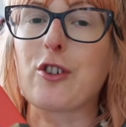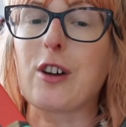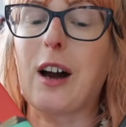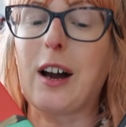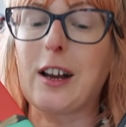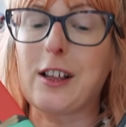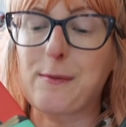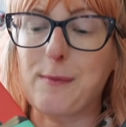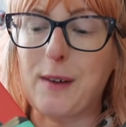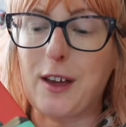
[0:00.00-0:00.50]

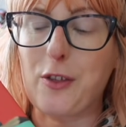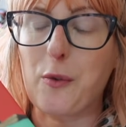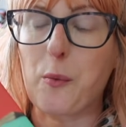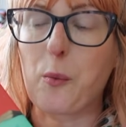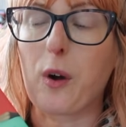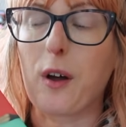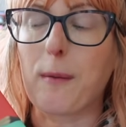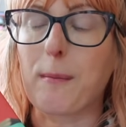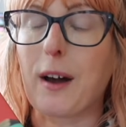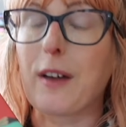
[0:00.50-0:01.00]
Highsmith
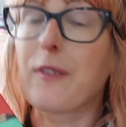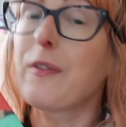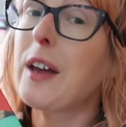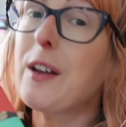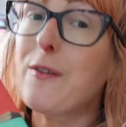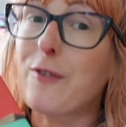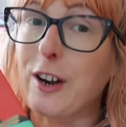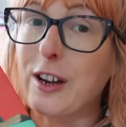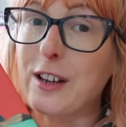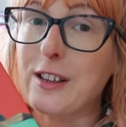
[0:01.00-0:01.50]
were my
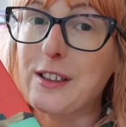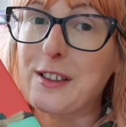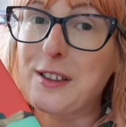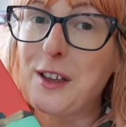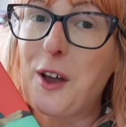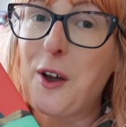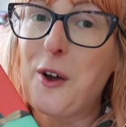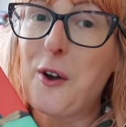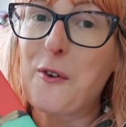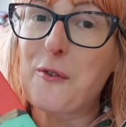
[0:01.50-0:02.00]
favourites
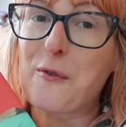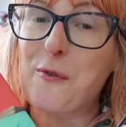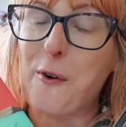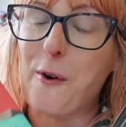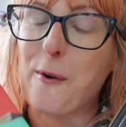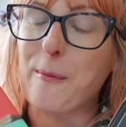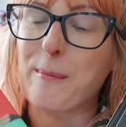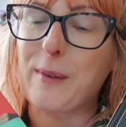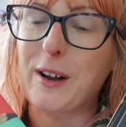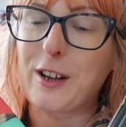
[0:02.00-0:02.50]

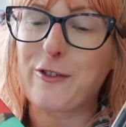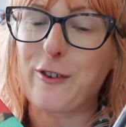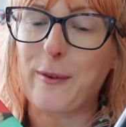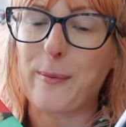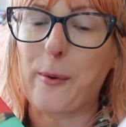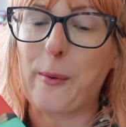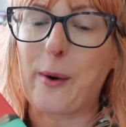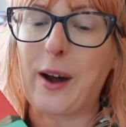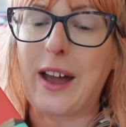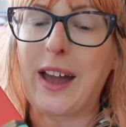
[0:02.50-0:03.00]
from my trip
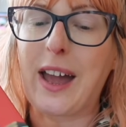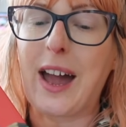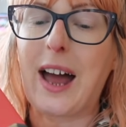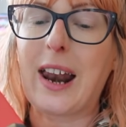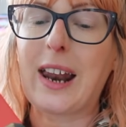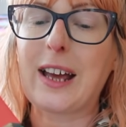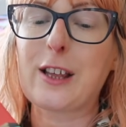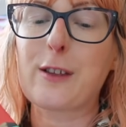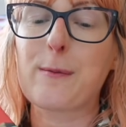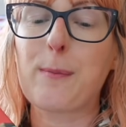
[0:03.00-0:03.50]
away,
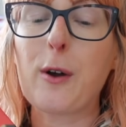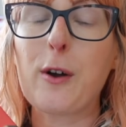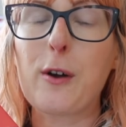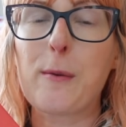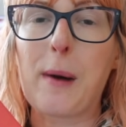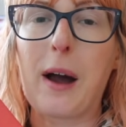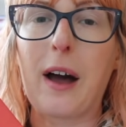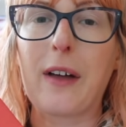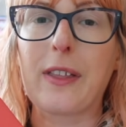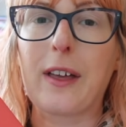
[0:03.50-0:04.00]
and I spoke
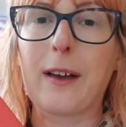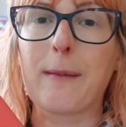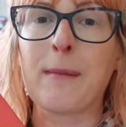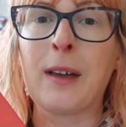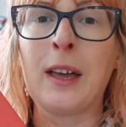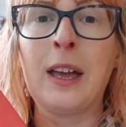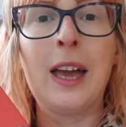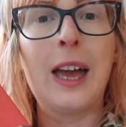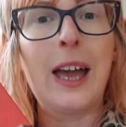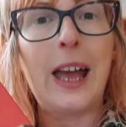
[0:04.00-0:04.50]
about them
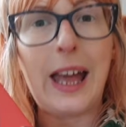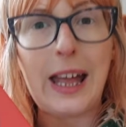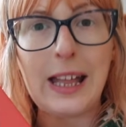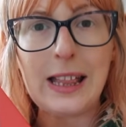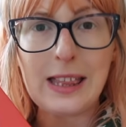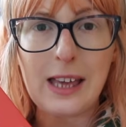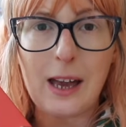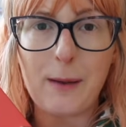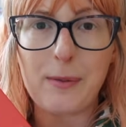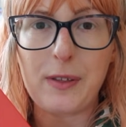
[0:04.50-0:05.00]

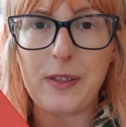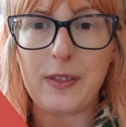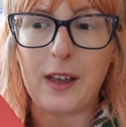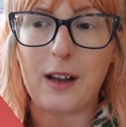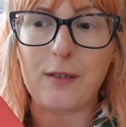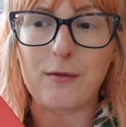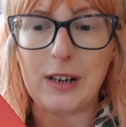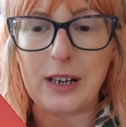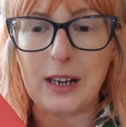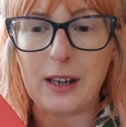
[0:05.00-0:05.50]
in depth in
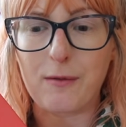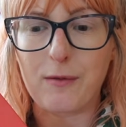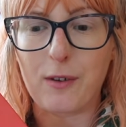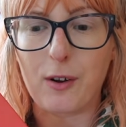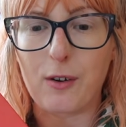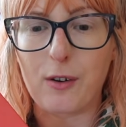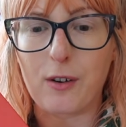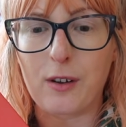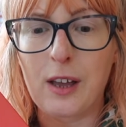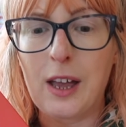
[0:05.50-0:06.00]
that reading
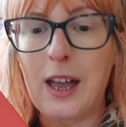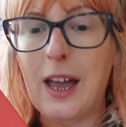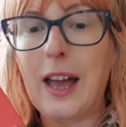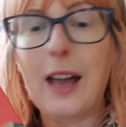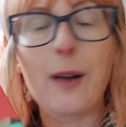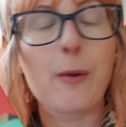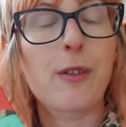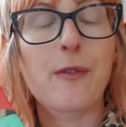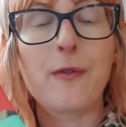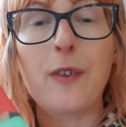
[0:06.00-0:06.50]
vlog.
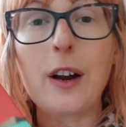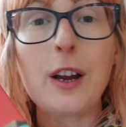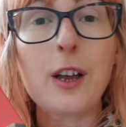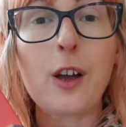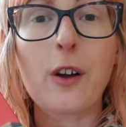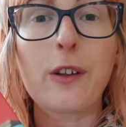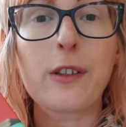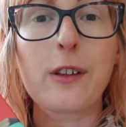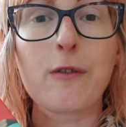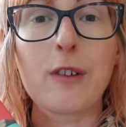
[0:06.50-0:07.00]
It was a very
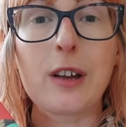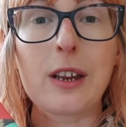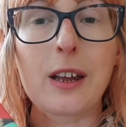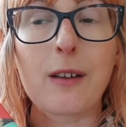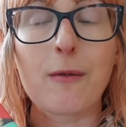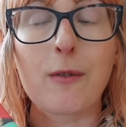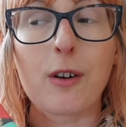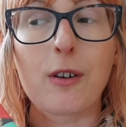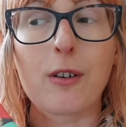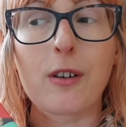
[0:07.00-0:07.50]
cosy
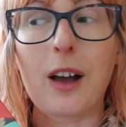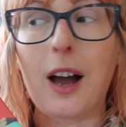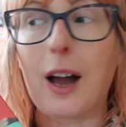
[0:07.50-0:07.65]
reading vlog.